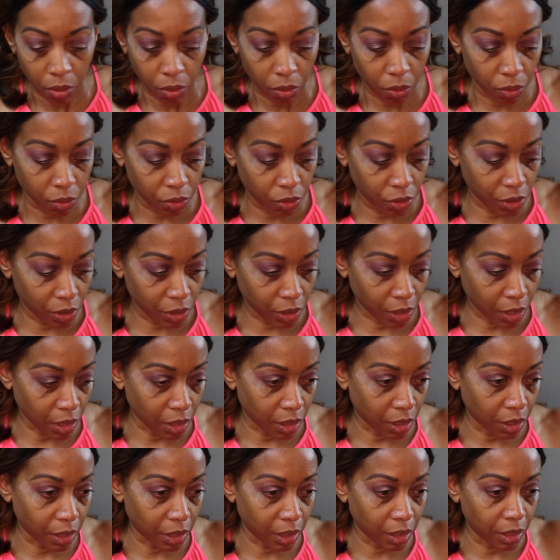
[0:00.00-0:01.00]
or just
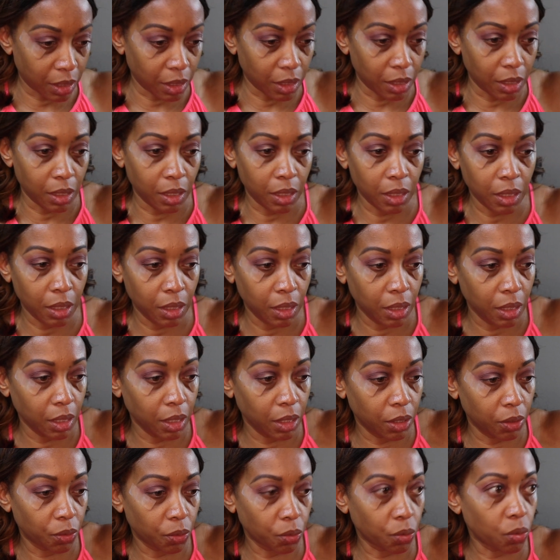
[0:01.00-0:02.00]
kind of like the
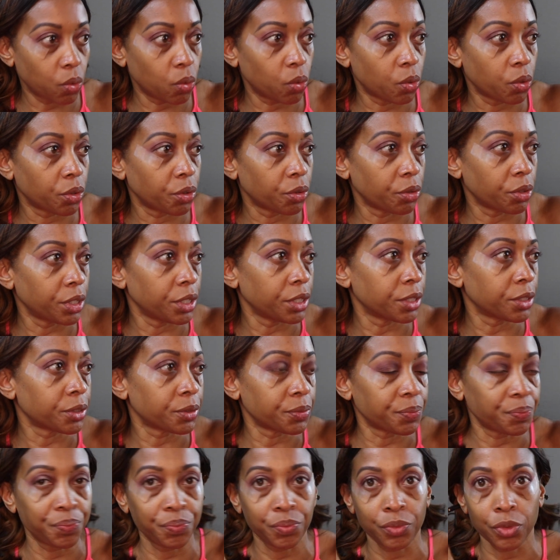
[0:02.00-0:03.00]
inner corner
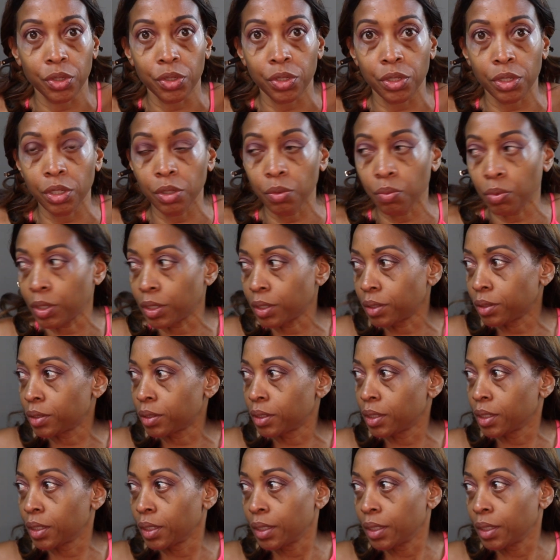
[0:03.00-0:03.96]
here. See what,